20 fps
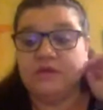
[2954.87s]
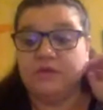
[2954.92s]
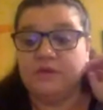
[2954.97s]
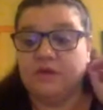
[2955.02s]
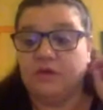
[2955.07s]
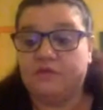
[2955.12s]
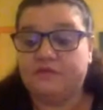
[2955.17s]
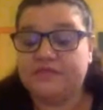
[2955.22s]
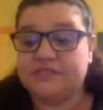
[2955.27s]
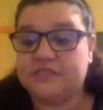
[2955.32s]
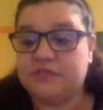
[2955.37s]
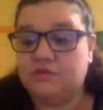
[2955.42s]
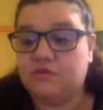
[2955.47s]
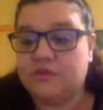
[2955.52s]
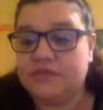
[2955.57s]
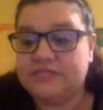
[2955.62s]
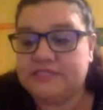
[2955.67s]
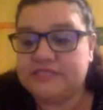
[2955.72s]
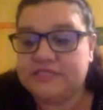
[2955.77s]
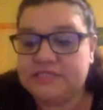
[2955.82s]
obviously
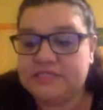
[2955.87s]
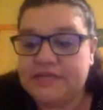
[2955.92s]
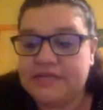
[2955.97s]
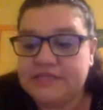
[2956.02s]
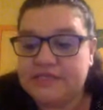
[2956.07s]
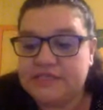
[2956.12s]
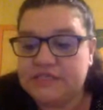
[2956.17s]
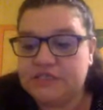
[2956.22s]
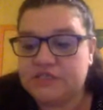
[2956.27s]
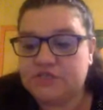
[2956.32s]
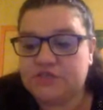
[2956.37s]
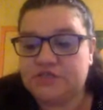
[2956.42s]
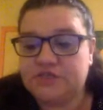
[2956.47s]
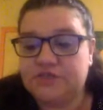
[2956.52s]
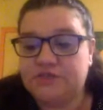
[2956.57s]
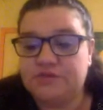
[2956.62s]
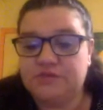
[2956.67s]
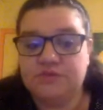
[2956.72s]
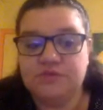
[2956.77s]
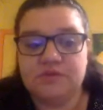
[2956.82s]
always intended
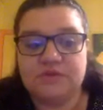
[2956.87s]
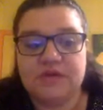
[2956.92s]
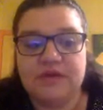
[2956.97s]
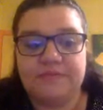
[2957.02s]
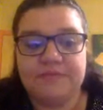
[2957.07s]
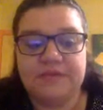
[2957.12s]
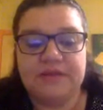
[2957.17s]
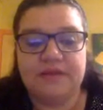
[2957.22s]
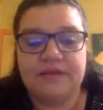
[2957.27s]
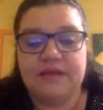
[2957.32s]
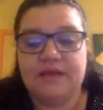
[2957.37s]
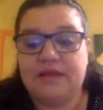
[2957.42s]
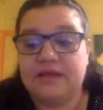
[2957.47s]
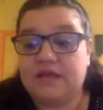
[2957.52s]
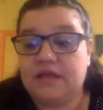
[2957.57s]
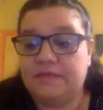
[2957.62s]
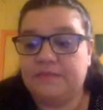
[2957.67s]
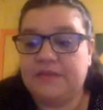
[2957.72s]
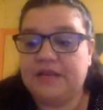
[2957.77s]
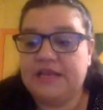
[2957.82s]
to come
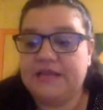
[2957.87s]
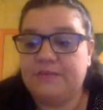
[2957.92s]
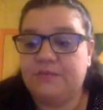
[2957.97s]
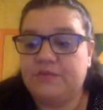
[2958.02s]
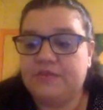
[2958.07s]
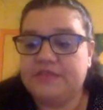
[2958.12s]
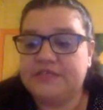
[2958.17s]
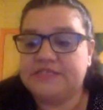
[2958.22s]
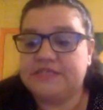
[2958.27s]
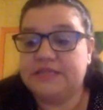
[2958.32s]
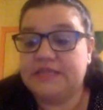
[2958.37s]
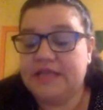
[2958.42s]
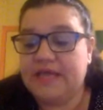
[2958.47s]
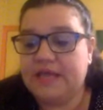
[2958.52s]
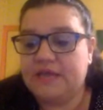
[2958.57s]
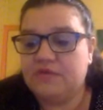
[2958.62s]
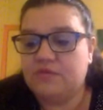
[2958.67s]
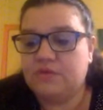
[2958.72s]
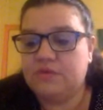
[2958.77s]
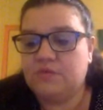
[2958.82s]
come clean with this in the
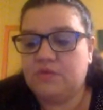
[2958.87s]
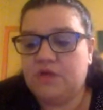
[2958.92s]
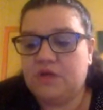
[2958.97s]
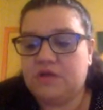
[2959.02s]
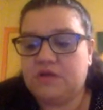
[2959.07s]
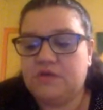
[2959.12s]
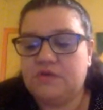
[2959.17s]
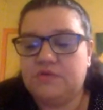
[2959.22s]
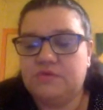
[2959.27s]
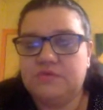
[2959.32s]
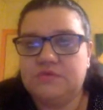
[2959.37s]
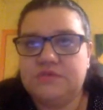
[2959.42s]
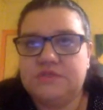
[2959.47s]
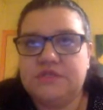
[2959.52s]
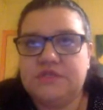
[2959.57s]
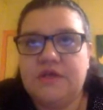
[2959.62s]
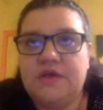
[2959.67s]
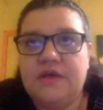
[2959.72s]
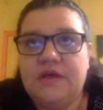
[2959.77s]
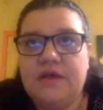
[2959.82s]
end. We were
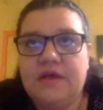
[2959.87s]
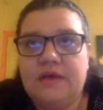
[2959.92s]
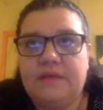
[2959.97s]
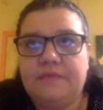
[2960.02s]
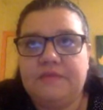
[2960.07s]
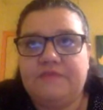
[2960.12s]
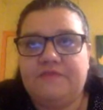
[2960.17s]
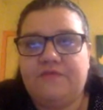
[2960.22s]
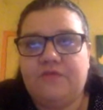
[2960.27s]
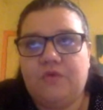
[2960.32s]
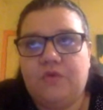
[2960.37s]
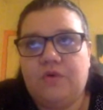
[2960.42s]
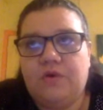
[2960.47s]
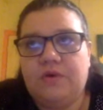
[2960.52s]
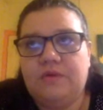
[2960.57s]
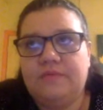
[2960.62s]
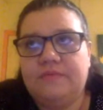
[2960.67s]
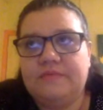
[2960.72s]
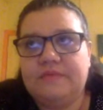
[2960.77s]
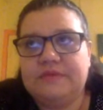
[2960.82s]
caught
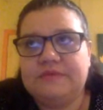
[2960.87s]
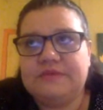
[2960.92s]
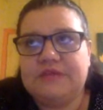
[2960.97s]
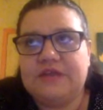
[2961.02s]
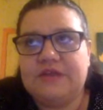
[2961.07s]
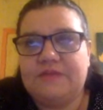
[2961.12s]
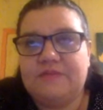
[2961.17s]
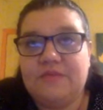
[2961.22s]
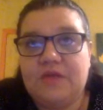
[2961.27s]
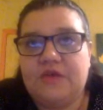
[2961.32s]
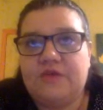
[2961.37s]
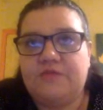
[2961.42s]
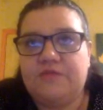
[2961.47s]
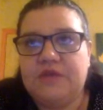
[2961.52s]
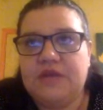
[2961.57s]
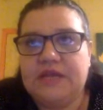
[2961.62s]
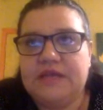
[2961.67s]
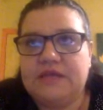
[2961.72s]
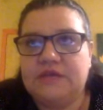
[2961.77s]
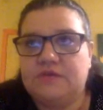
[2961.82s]
before at a
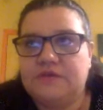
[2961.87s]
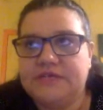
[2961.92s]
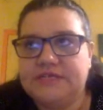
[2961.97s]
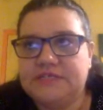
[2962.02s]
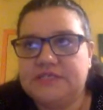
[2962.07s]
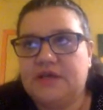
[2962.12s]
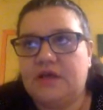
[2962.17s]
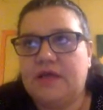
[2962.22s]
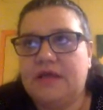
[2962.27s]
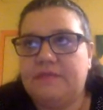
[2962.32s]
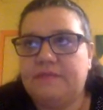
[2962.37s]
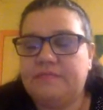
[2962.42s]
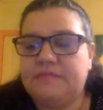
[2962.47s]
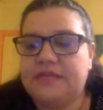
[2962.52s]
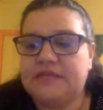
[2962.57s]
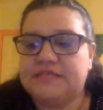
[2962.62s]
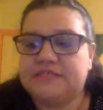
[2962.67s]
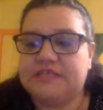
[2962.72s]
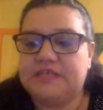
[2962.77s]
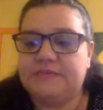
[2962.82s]
really annoying time,
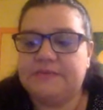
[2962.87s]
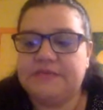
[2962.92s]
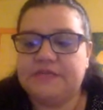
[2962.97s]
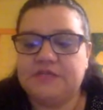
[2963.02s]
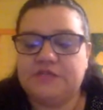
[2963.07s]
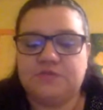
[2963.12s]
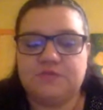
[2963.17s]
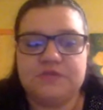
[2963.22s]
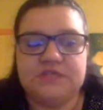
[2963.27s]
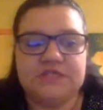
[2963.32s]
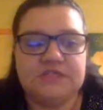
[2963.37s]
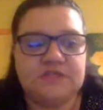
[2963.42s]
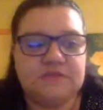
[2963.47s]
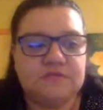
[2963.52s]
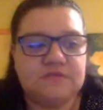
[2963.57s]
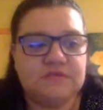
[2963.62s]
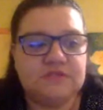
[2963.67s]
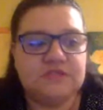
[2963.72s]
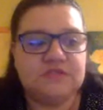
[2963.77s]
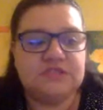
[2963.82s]
actually, because we'd
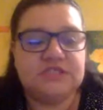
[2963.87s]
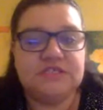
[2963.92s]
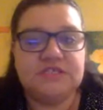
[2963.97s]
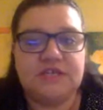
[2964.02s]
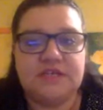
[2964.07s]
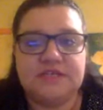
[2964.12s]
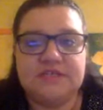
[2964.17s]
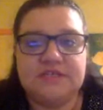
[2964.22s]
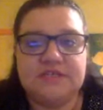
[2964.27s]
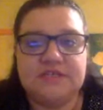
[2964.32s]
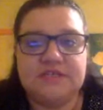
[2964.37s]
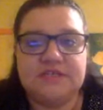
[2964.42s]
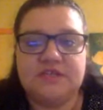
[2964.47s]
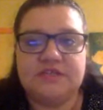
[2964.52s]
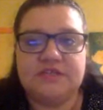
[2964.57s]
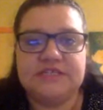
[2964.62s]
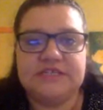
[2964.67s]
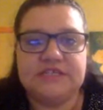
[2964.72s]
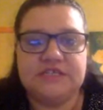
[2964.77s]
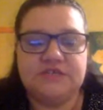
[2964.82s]
just
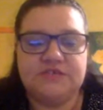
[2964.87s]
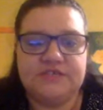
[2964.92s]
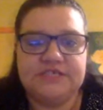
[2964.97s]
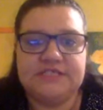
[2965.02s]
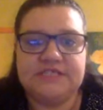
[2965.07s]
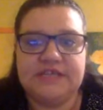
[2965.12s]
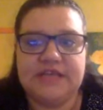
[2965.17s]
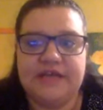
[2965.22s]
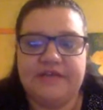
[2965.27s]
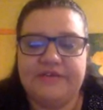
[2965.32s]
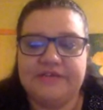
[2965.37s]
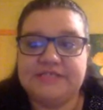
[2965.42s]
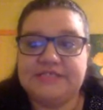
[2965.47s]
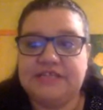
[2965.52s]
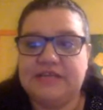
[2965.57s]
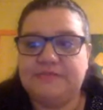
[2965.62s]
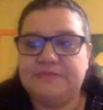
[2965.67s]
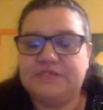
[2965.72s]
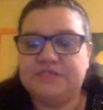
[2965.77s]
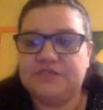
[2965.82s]
started increasing our
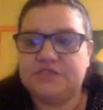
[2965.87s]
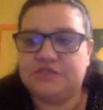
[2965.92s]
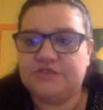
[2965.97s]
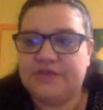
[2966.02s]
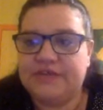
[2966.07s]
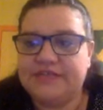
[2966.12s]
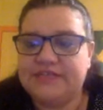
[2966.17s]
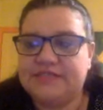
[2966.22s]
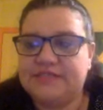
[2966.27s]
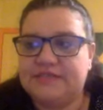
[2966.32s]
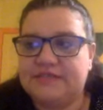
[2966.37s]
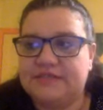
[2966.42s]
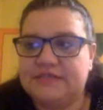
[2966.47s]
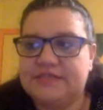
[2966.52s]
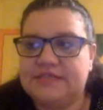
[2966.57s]
acceptance rates and